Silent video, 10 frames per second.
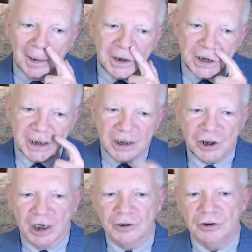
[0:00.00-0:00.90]
She then
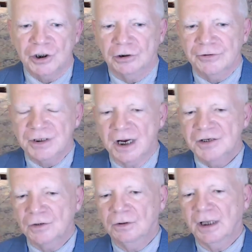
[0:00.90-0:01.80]
checked her children's high
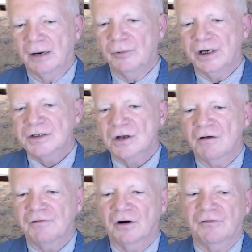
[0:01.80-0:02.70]
school library and saw
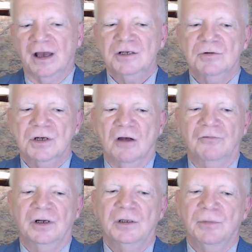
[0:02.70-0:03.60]
Fairfax was
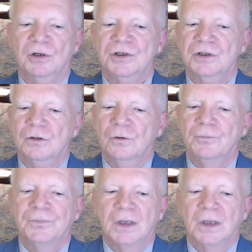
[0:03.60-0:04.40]
offering the books too.